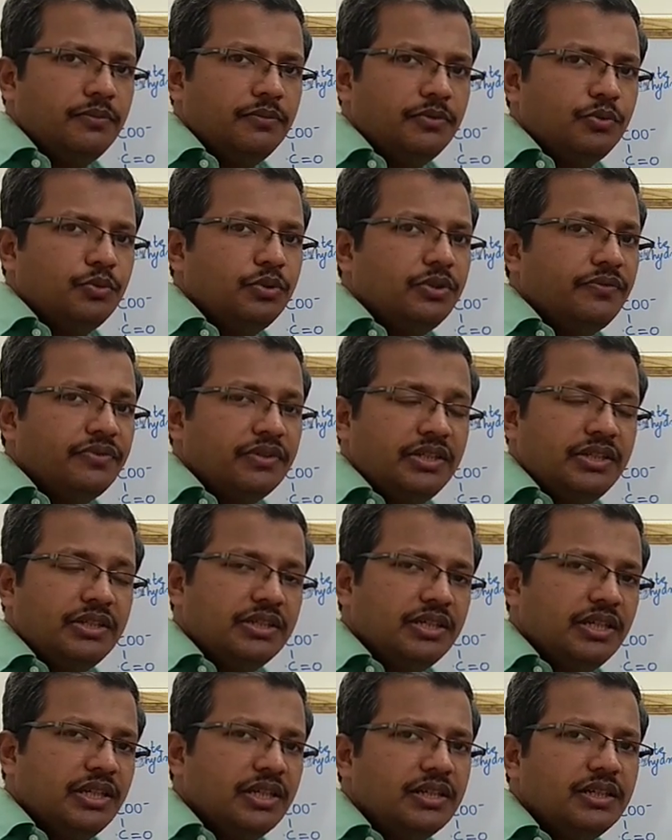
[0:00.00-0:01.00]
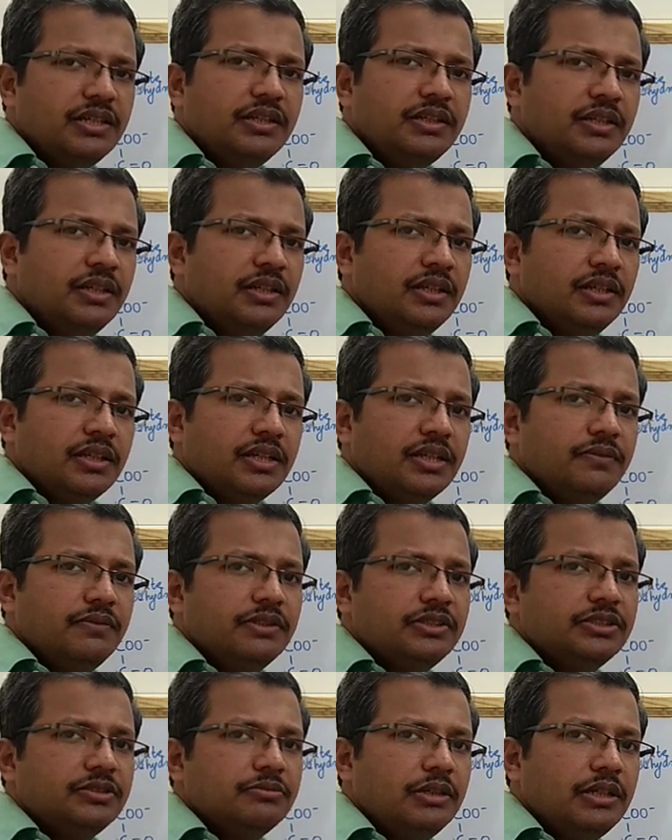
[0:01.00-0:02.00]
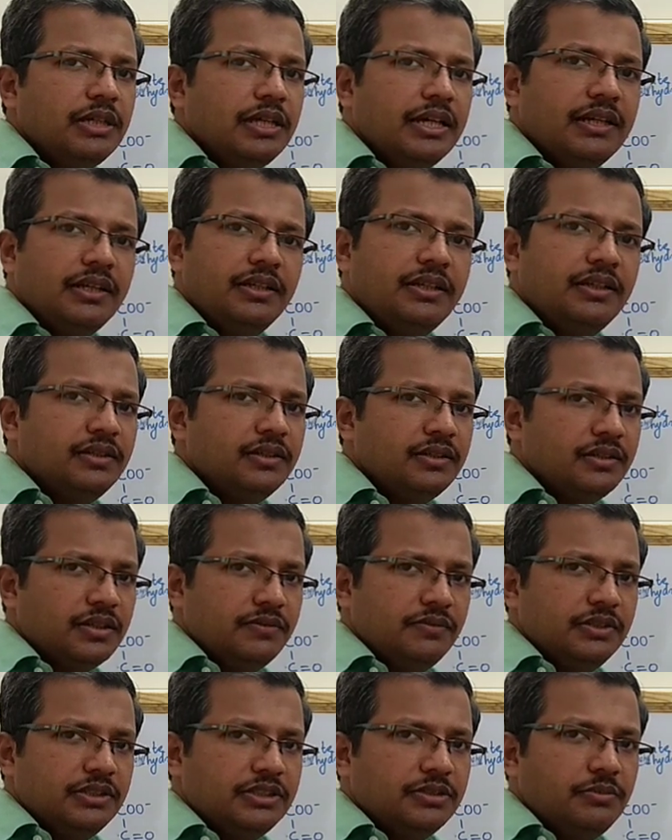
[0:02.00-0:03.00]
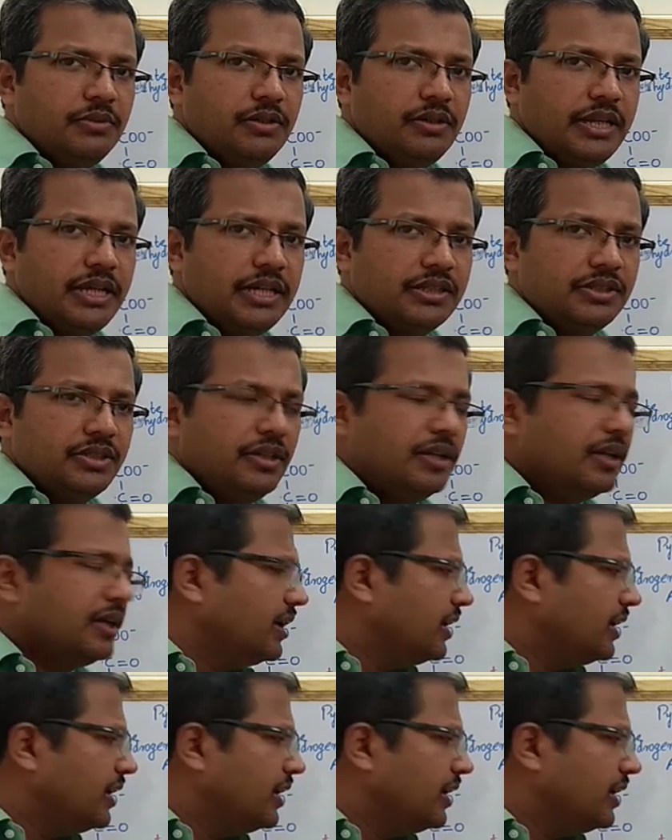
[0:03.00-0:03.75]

to differentiate the irreversible and the reversible reaction.